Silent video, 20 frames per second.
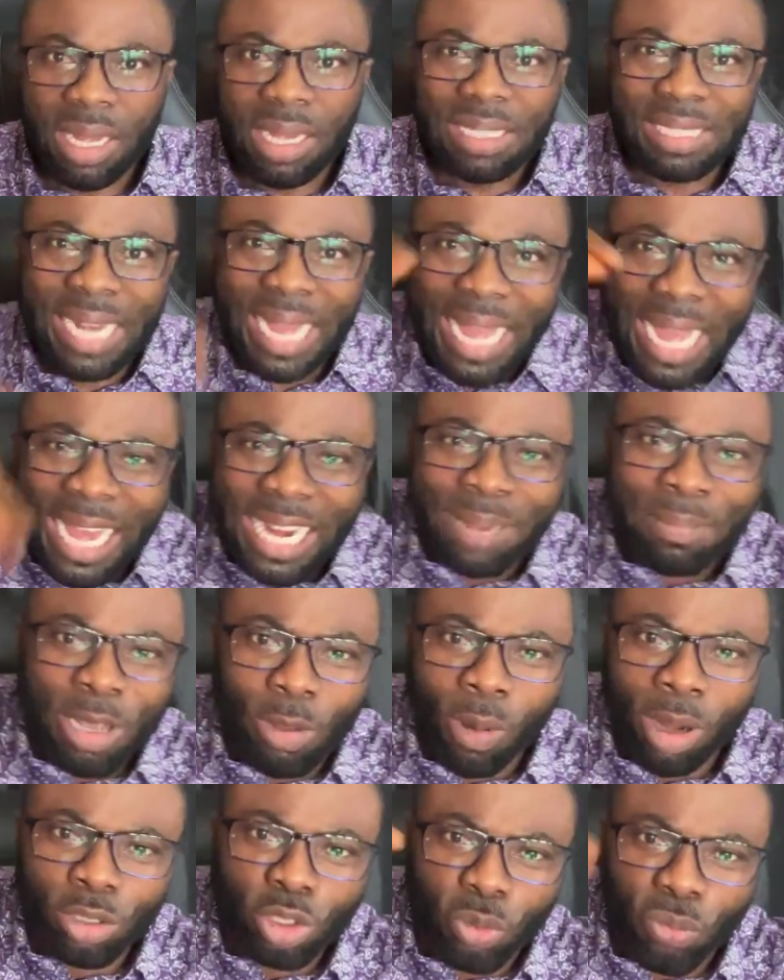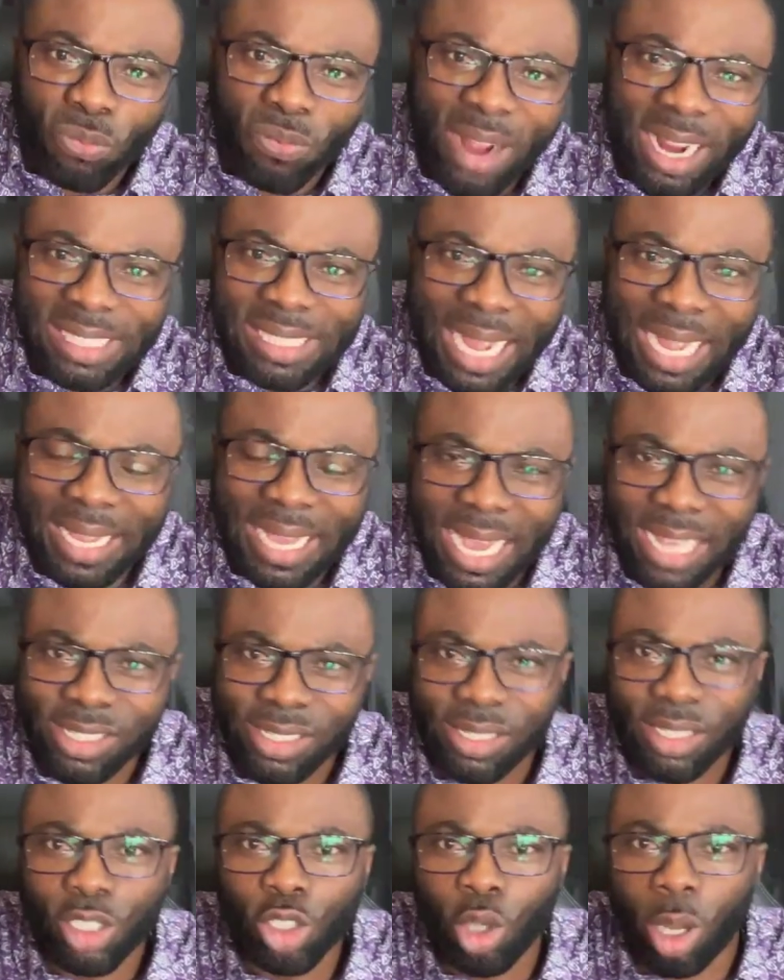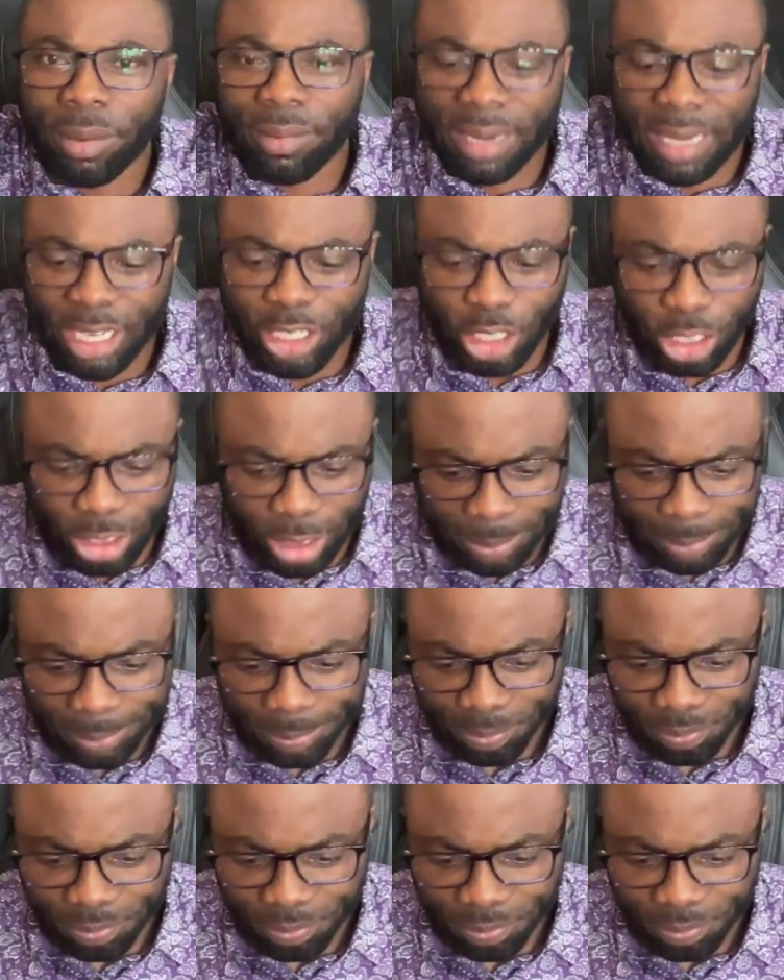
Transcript: The enemy want to fight against your relationship.